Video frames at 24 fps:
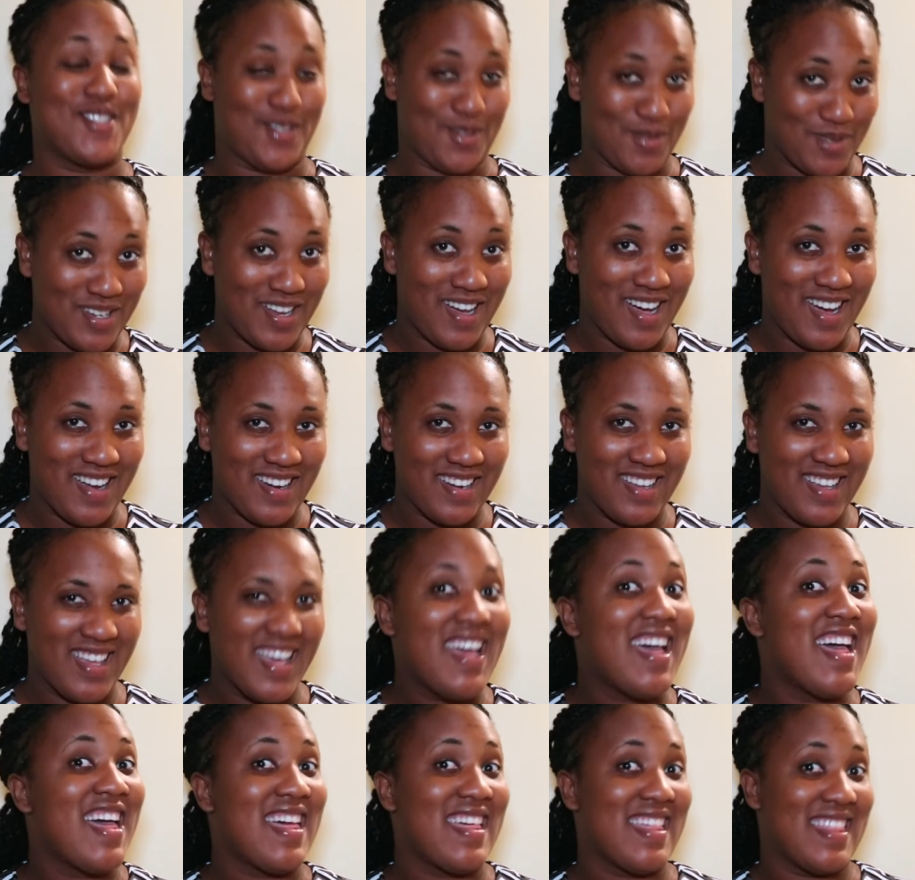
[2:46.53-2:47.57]
to God.
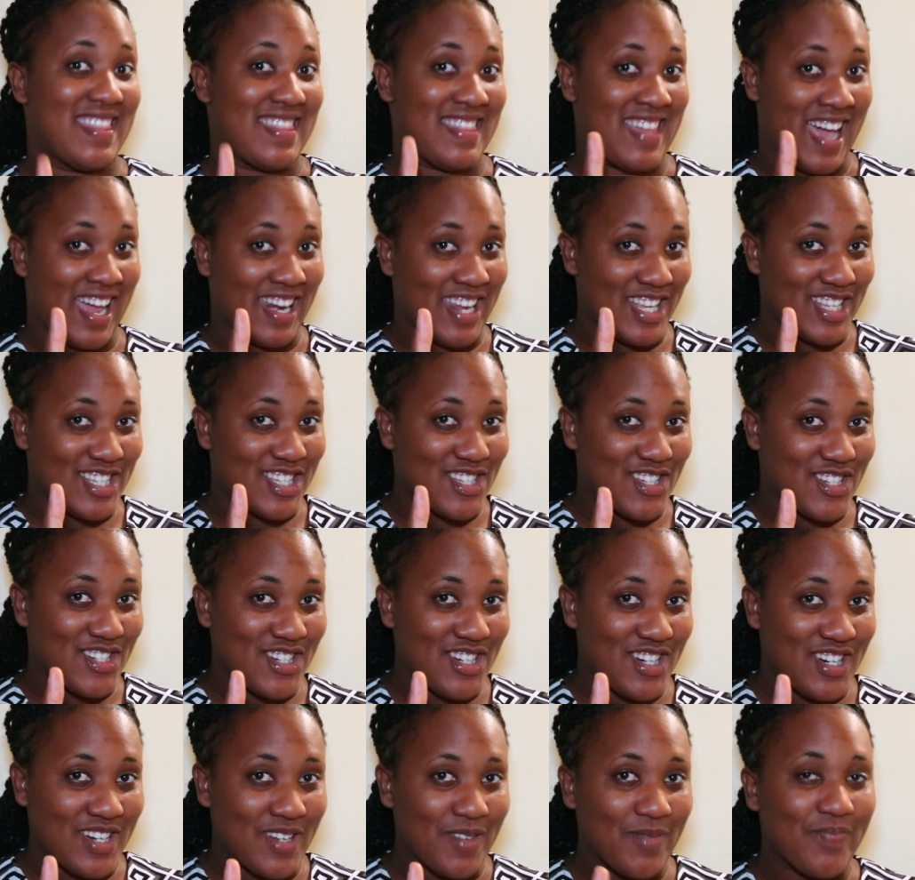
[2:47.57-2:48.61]
That is
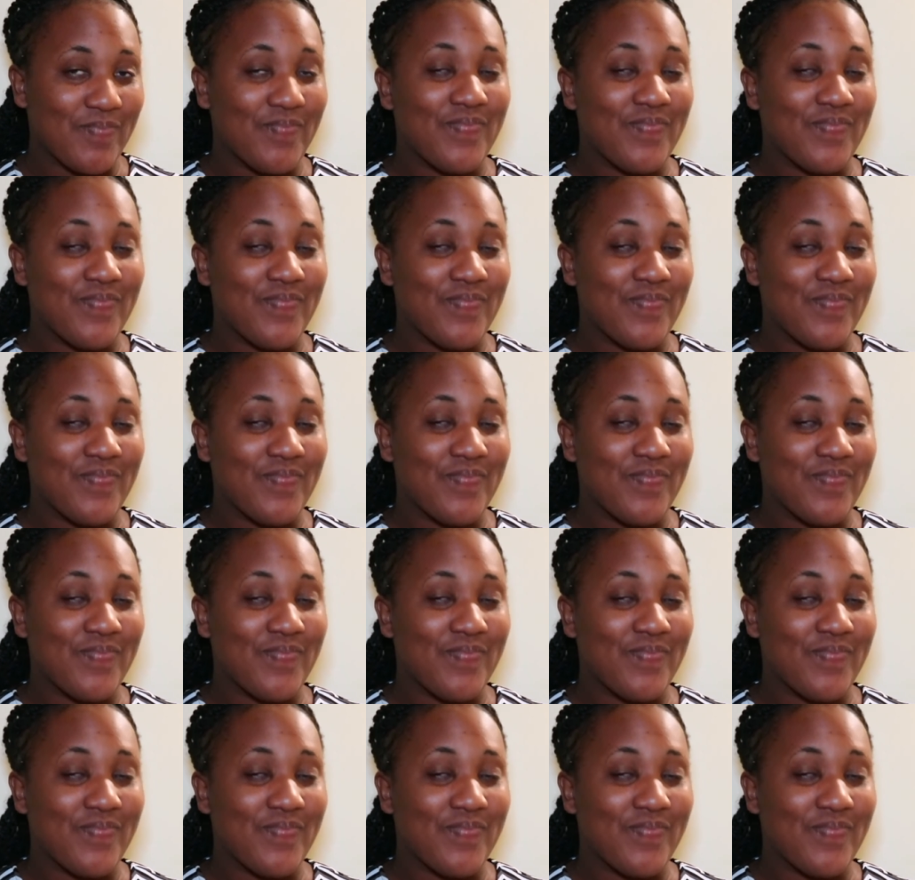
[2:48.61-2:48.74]
good.